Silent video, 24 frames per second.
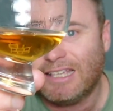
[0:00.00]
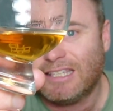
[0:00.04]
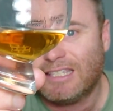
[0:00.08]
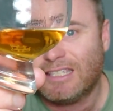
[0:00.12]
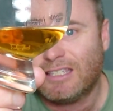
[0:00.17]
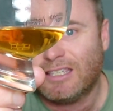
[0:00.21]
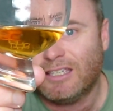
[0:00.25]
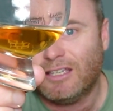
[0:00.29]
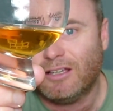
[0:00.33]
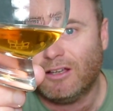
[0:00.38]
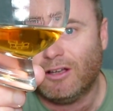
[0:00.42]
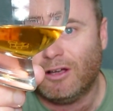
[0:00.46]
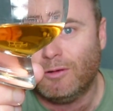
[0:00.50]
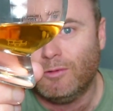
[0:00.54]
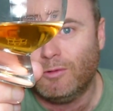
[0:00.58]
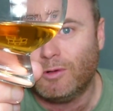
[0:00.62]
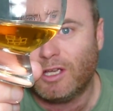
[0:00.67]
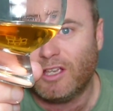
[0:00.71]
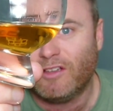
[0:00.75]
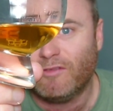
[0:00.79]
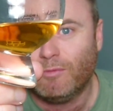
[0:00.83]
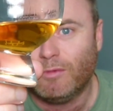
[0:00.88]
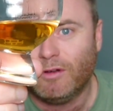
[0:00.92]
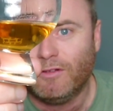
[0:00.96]
taste it, I
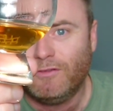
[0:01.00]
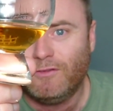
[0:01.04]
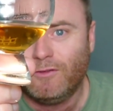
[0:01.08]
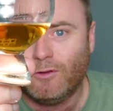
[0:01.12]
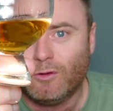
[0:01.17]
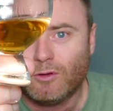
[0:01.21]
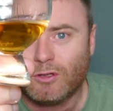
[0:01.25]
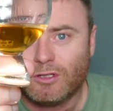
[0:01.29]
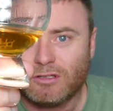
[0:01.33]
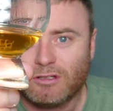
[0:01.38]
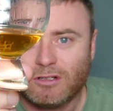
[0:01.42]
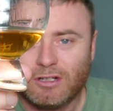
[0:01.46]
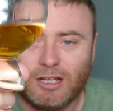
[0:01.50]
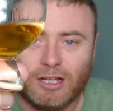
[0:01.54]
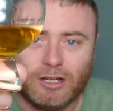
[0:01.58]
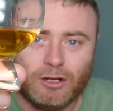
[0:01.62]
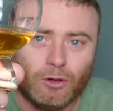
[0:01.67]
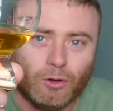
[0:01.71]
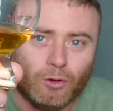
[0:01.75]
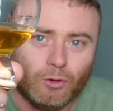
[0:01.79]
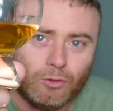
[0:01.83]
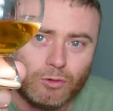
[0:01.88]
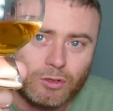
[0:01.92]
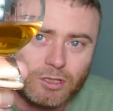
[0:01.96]
will give my thoughts on it
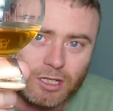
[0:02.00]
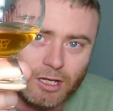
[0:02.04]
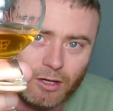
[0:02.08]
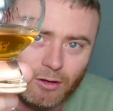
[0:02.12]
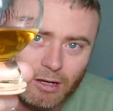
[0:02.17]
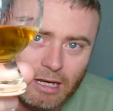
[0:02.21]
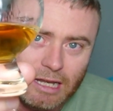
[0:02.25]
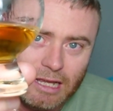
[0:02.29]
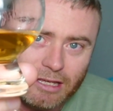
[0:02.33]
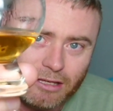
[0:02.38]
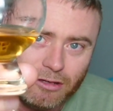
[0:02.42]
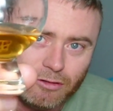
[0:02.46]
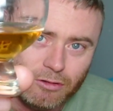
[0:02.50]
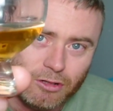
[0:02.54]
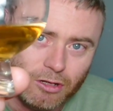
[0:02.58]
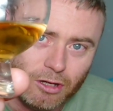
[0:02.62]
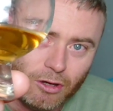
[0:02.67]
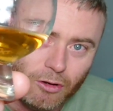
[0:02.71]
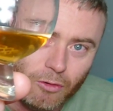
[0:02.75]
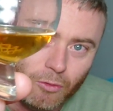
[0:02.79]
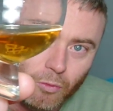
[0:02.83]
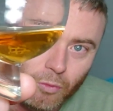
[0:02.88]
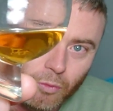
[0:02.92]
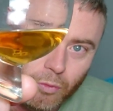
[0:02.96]
and also let you
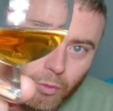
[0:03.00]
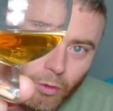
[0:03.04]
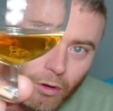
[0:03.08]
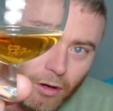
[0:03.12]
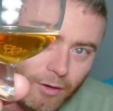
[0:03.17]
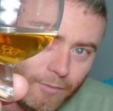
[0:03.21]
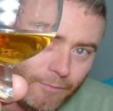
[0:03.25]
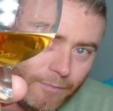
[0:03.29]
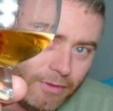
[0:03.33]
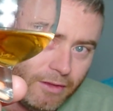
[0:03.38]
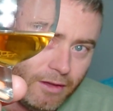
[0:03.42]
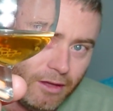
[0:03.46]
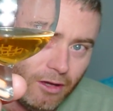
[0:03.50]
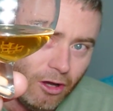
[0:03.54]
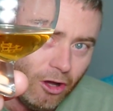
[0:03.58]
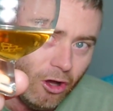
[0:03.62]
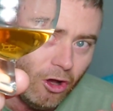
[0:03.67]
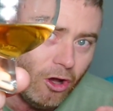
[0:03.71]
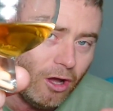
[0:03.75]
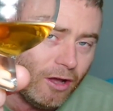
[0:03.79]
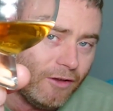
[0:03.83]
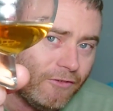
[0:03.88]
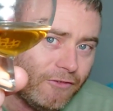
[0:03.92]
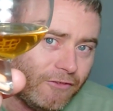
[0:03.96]
know what
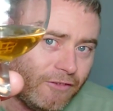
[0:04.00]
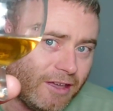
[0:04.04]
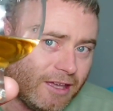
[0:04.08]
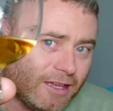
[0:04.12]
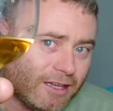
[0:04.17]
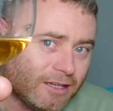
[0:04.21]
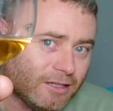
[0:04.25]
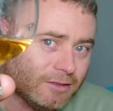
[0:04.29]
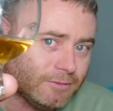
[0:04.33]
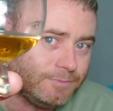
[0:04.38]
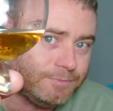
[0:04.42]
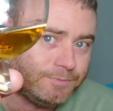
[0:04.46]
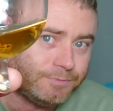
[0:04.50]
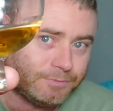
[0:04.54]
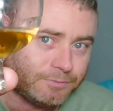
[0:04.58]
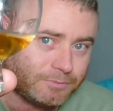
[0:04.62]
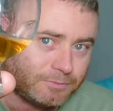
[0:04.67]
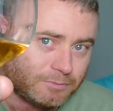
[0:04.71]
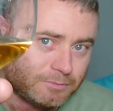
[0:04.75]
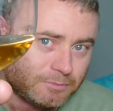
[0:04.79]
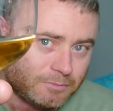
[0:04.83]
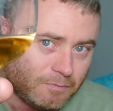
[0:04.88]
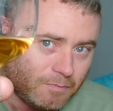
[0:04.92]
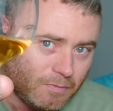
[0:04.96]
I think
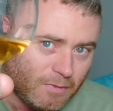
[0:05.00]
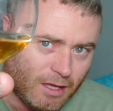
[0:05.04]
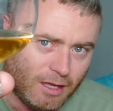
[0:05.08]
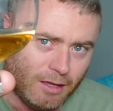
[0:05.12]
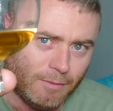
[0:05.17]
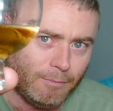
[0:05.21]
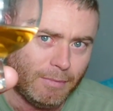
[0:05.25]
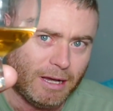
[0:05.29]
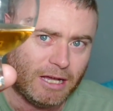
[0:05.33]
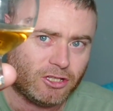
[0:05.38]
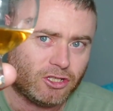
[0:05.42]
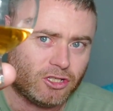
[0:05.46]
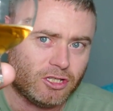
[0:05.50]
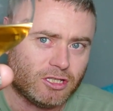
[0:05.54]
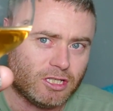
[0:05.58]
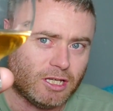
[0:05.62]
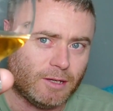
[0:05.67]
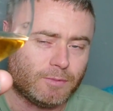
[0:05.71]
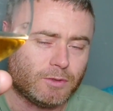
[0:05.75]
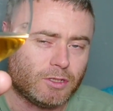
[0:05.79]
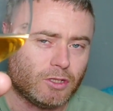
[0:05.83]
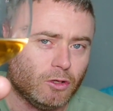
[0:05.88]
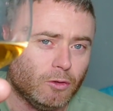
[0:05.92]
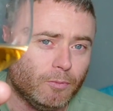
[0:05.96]
it
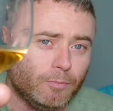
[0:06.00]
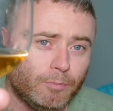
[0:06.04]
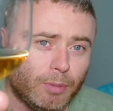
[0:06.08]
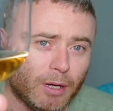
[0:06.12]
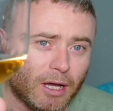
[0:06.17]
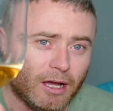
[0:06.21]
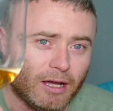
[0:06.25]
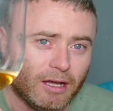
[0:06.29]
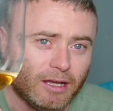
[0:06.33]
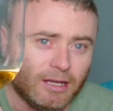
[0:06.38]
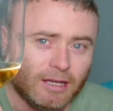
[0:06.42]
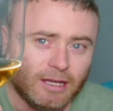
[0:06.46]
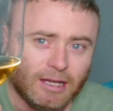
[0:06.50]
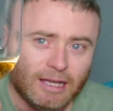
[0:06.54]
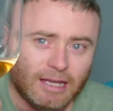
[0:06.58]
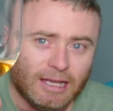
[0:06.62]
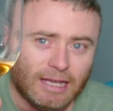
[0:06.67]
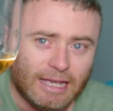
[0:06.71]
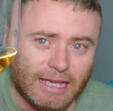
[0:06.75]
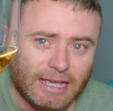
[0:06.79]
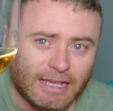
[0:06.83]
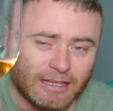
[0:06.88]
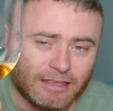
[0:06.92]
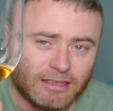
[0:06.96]
matches up to. But
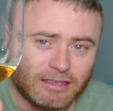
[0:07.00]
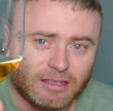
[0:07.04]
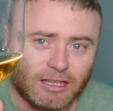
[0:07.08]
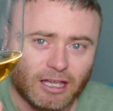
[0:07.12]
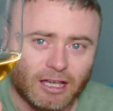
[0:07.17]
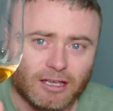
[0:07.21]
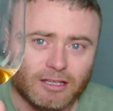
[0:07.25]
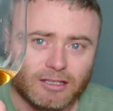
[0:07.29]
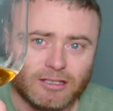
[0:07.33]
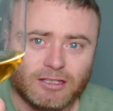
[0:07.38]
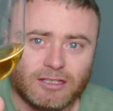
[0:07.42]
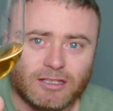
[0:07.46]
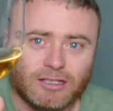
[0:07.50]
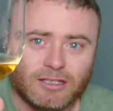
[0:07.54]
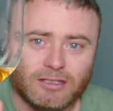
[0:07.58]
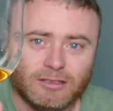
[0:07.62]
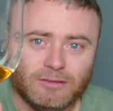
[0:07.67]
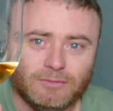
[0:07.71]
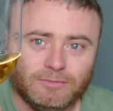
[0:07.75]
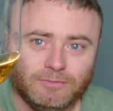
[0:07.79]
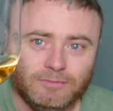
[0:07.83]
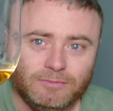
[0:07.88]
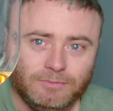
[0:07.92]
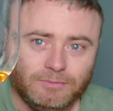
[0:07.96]
it
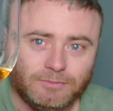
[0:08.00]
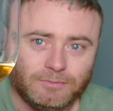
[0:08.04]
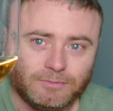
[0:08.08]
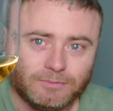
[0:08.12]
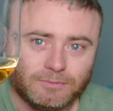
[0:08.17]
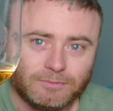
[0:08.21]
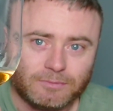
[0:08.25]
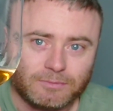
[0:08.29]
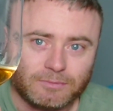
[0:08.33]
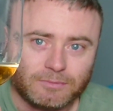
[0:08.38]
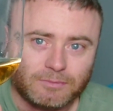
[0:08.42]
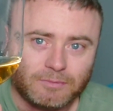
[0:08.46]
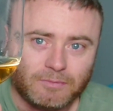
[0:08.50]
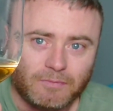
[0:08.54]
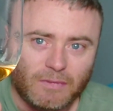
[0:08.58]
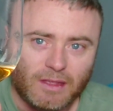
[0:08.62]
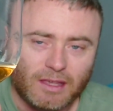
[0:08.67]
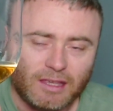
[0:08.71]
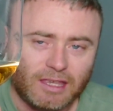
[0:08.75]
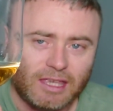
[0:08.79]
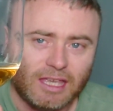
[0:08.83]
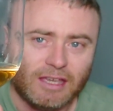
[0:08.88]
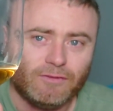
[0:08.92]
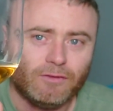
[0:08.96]
does
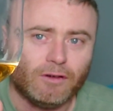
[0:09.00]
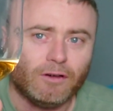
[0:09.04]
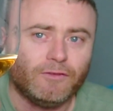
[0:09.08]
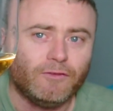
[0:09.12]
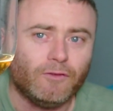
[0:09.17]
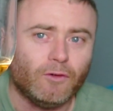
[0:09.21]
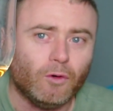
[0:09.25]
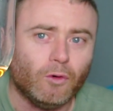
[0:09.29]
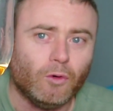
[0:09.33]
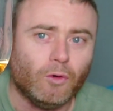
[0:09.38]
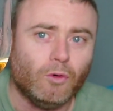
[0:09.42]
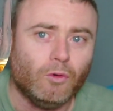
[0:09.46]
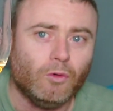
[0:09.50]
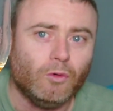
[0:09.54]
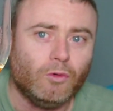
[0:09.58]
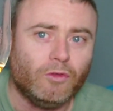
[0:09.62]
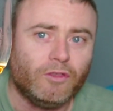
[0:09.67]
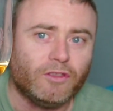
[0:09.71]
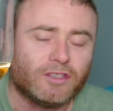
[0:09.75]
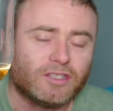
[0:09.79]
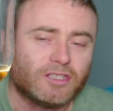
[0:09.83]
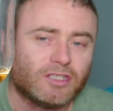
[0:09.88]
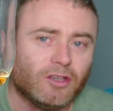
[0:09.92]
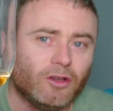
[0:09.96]
give off
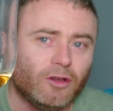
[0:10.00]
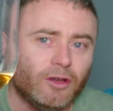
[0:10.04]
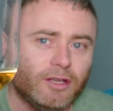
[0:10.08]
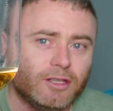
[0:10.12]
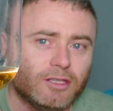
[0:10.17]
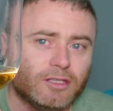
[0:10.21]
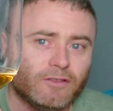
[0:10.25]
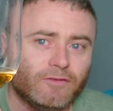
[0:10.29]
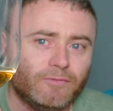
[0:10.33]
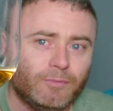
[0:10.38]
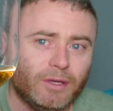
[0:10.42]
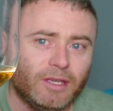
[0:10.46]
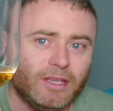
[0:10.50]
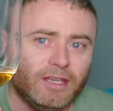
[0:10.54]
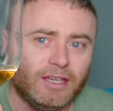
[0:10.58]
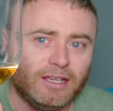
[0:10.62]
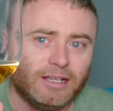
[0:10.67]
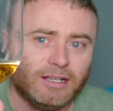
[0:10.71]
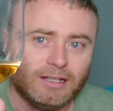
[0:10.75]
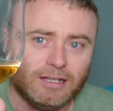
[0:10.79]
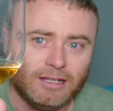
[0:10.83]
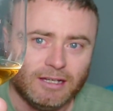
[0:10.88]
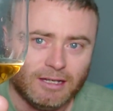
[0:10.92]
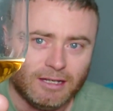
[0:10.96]
all the signs of
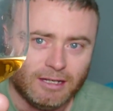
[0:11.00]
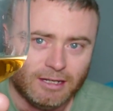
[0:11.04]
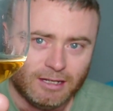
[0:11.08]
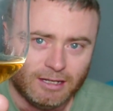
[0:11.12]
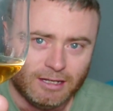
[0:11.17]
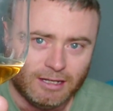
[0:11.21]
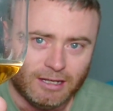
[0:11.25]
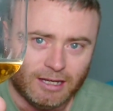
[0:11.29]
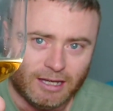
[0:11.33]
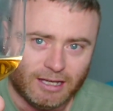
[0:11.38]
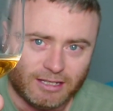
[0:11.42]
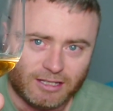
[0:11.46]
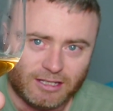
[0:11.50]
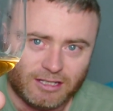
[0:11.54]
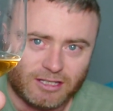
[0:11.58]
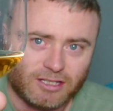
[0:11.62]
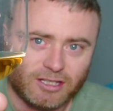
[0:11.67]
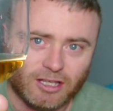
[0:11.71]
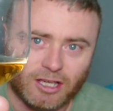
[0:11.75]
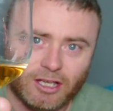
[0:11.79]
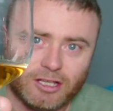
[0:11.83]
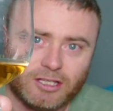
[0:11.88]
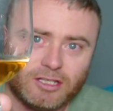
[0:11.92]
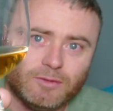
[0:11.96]
being a
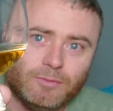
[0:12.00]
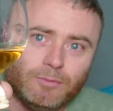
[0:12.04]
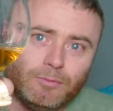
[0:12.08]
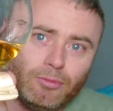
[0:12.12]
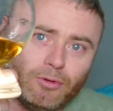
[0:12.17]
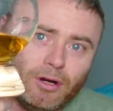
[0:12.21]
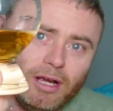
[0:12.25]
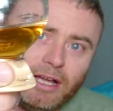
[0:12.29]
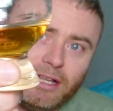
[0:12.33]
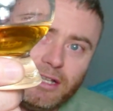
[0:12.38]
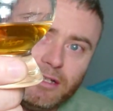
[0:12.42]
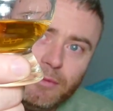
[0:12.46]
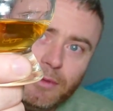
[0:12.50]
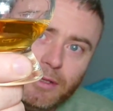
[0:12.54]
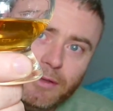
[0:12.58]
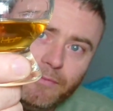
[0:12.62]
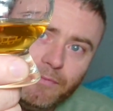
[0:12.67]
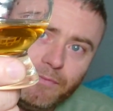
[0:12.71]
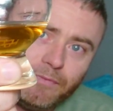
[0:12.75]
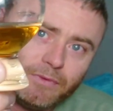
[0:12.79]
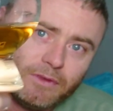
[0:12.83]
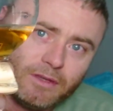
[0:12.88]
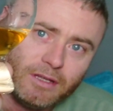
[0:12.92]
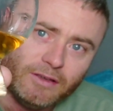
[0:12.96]
certain brand.
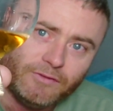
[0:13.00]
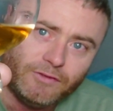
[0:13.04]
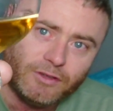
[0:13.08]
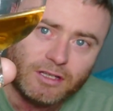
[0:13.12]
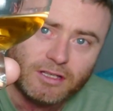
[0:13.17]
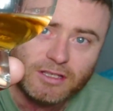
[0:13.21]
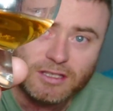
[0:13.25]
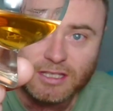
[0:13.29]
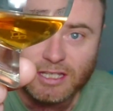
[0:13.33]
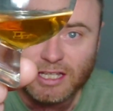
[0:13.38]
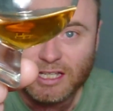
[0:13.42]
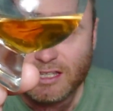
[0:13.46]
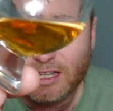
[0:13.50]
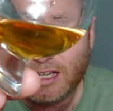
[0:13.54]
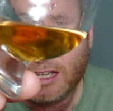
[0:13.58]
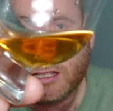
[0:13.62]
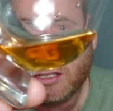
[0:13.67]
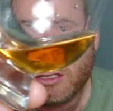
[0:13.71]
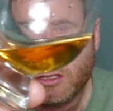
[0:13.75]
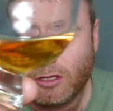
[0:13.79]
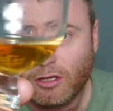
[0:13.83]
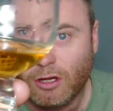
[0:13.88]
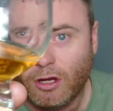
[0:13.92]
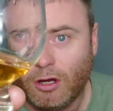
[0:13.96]
But if you can see
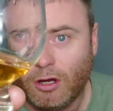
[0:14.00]
that, it's